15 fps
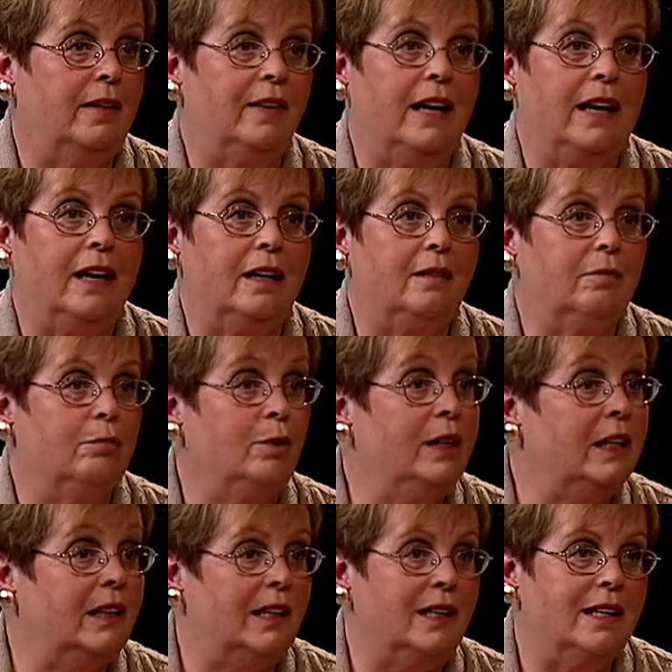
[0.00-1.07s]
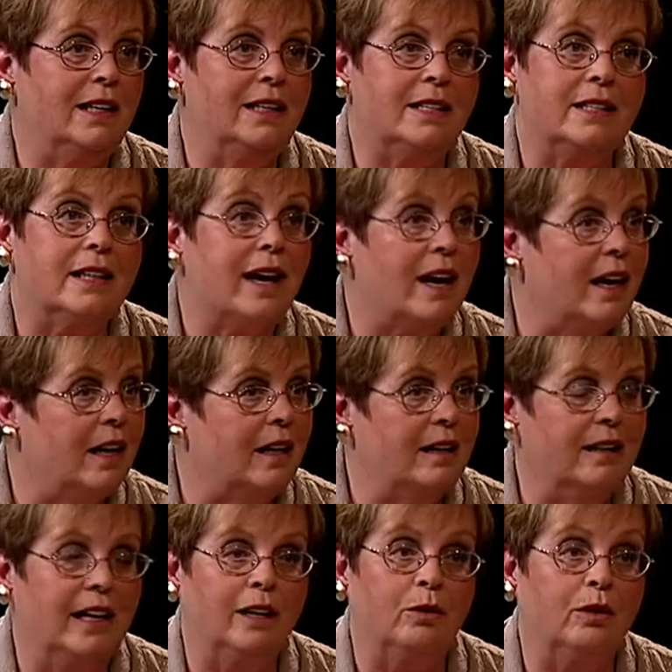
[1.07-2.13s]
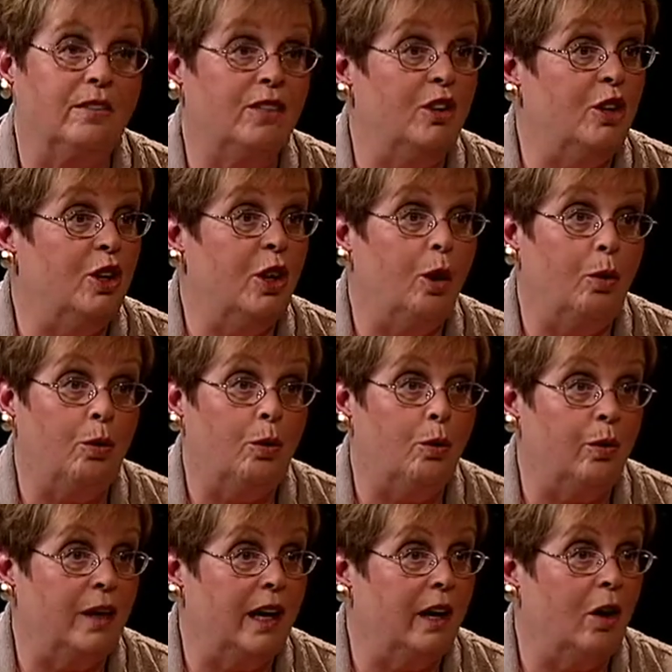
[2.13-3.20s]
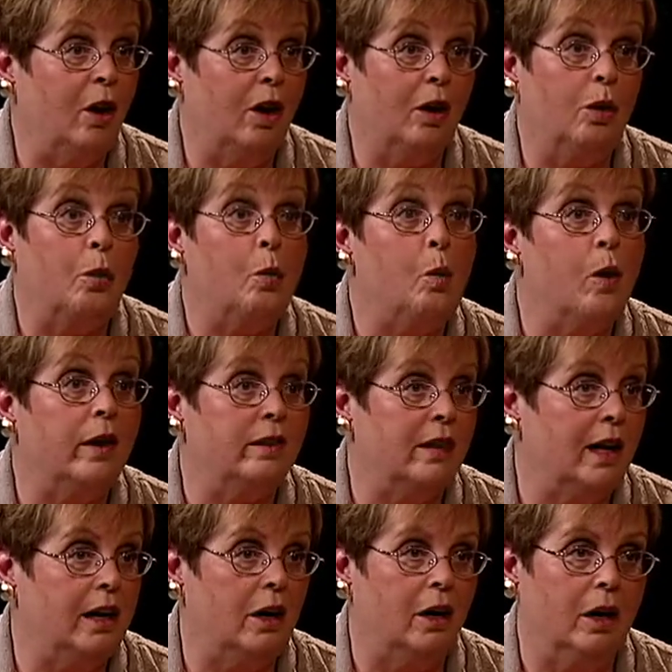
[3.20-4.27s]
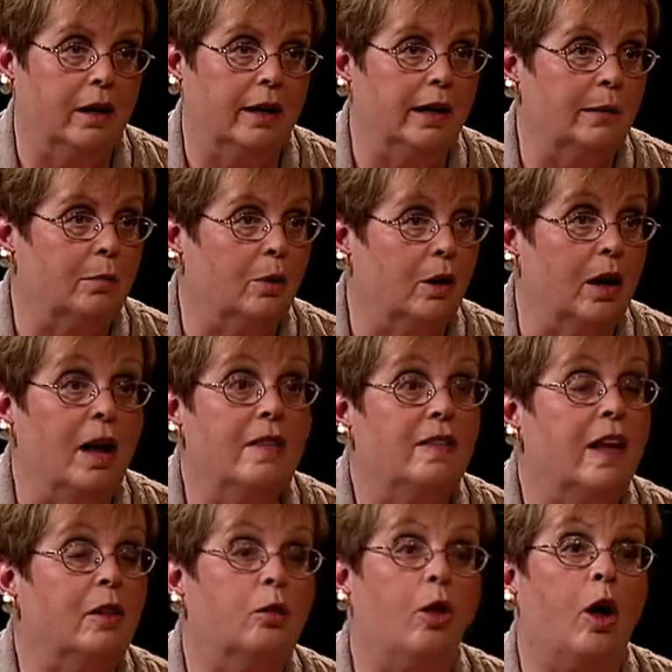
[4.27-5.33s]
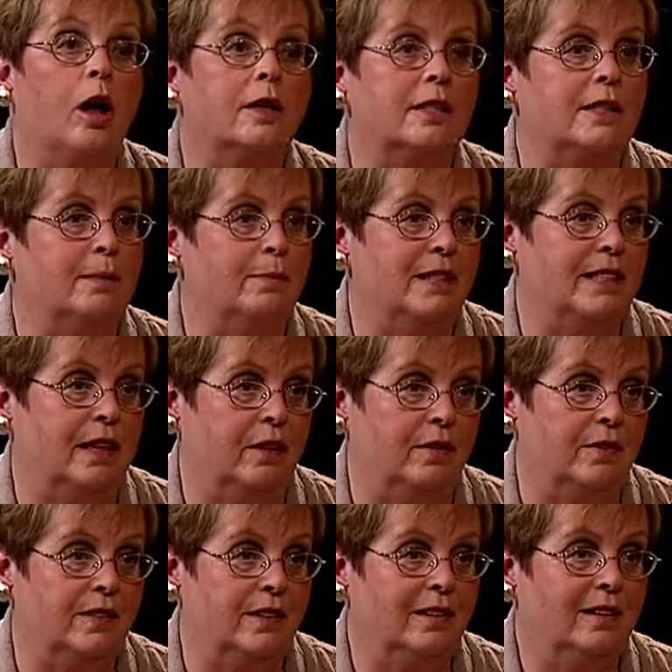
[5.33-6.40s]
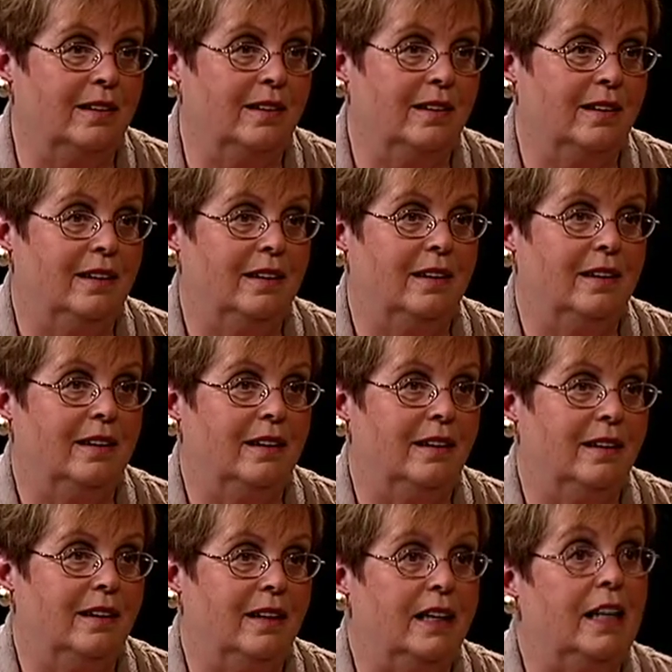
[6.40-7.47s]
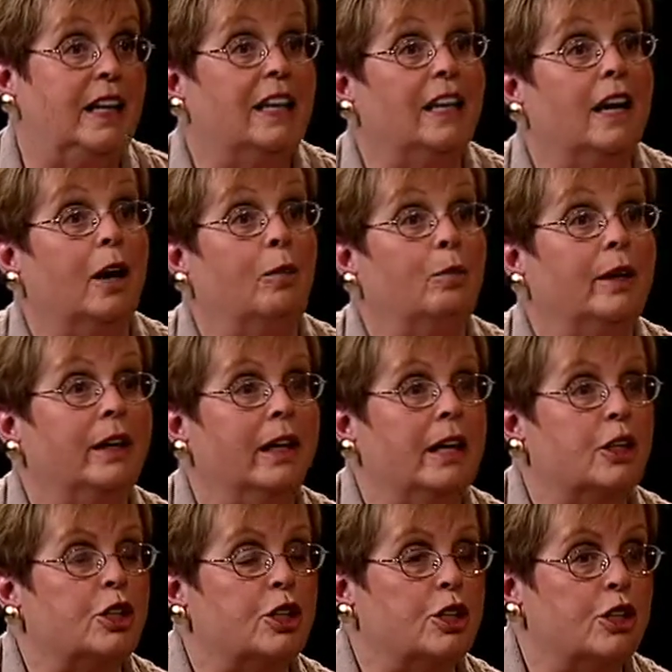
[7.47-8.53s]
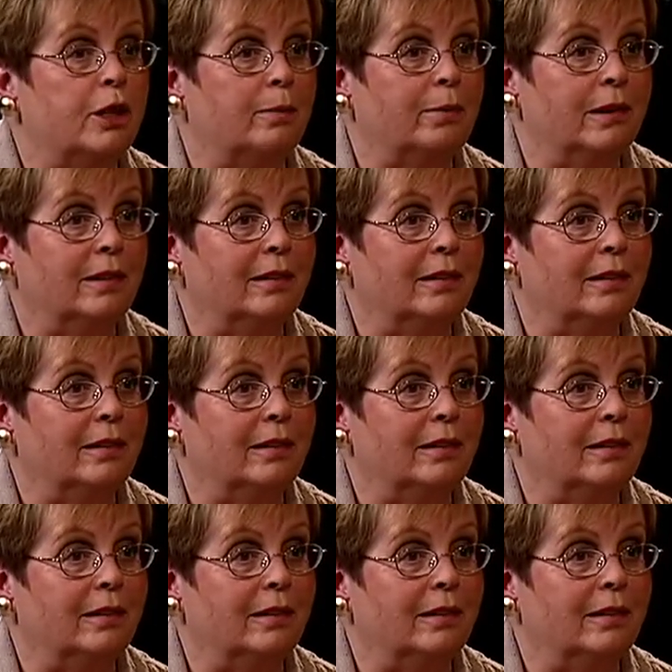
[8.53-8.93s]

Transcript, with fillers: And they really say they don't even know who they are or what they are anymore. They lost themselves in a relationship,